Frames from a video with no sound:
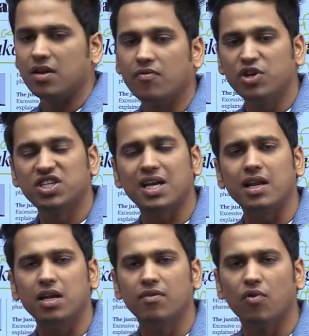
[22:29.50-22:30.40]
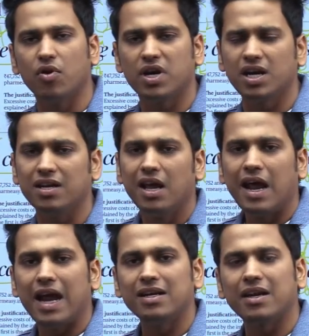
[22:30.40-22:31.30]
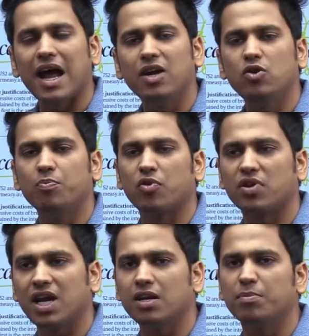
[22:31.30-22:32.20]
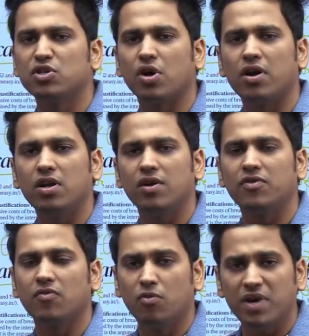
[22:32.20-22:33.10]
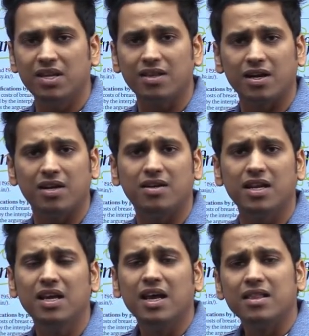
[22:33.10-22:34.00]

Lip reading: we shall invoke it and try to protect majority of the women in the country